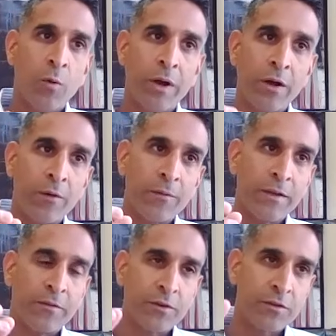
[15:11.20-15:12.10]
Well,
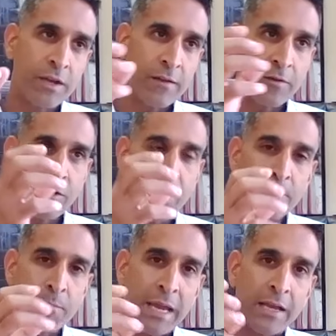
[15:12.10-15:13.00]
if you're in
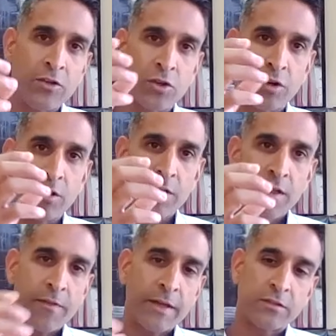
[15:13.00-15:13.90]
a major
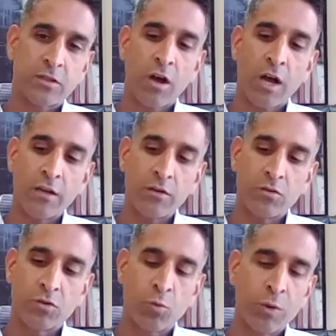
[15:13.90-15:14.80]
that's got
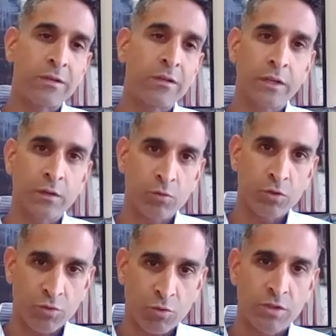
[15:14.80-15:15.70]
dwindling
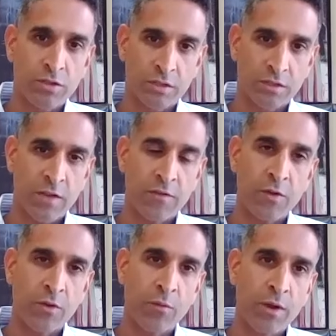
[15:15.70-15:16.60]
resources, and
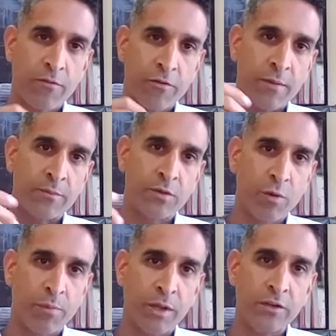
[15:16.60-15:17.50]
the only way for them to
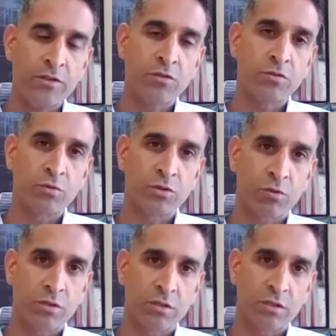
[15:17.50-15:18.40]
replenish those
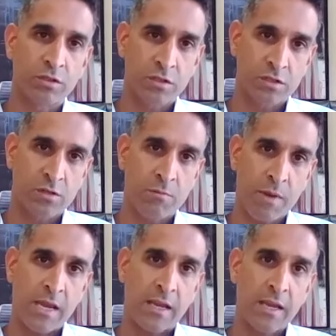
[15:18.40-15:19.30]
resources is to
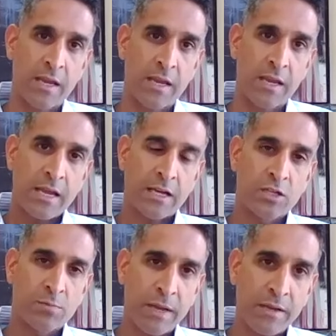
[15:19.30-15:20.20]
make
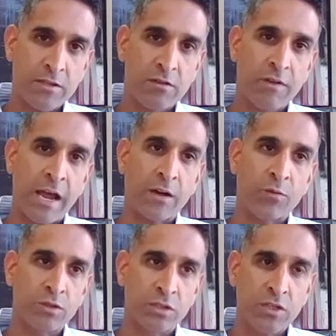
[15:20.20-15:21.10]
expensive
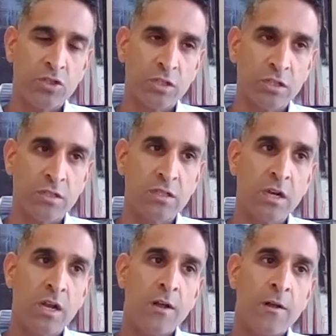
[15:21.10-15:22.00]
acquisitions,